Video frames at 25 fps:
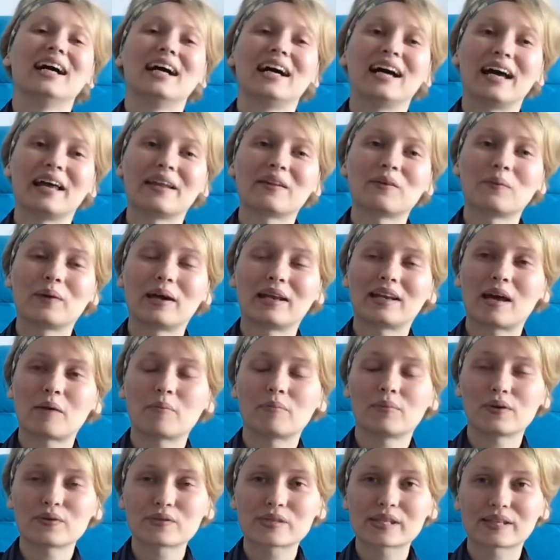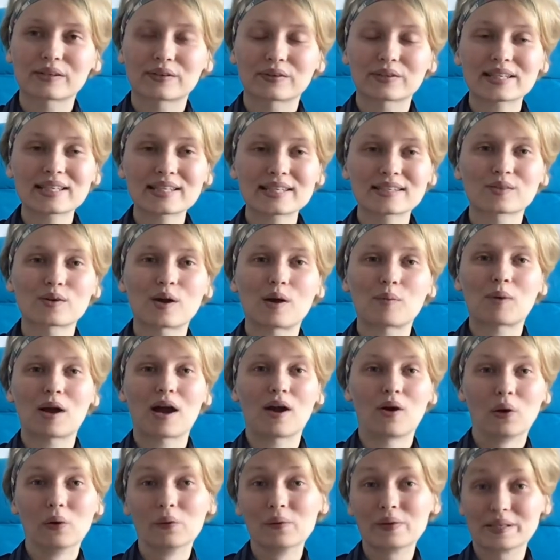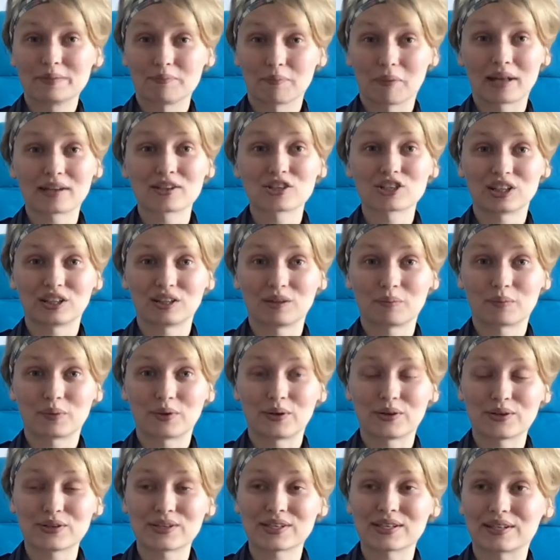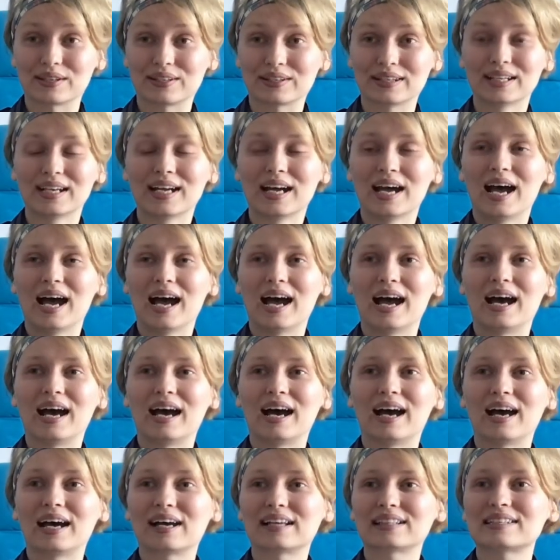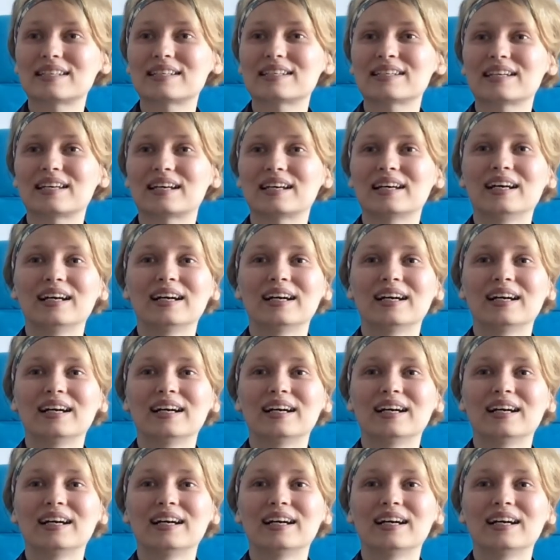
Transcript: and when I'm posting on Instagram I always mention the person and uh,